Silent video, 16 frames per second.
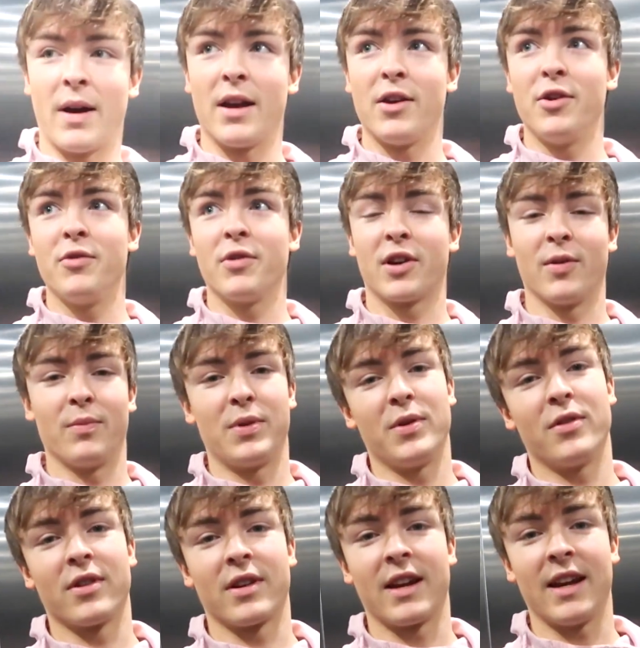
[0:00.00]
my new
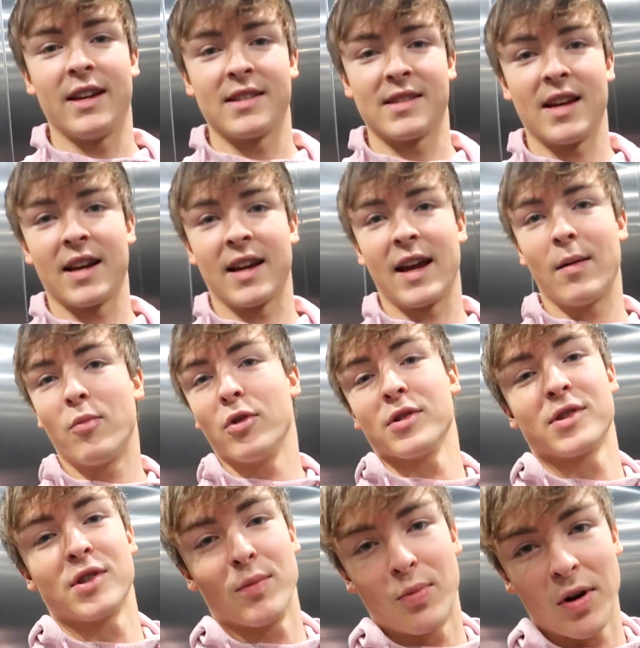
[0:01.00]
computer case that
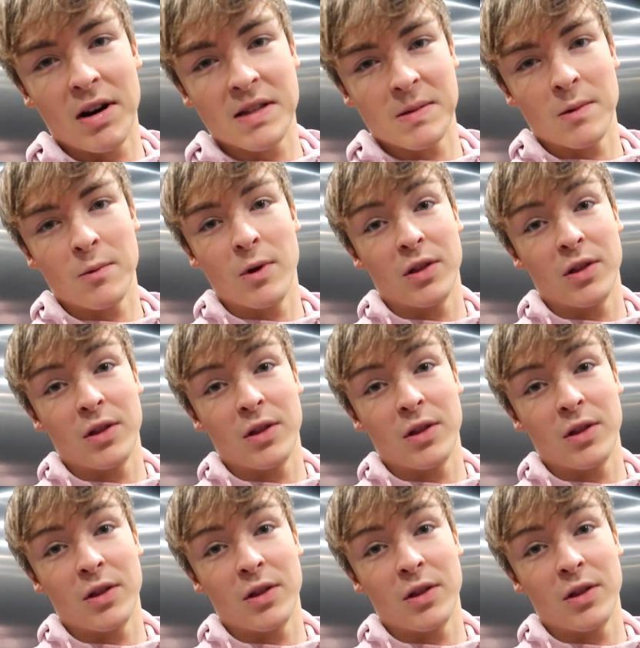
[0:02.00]
Gabrielle surprised me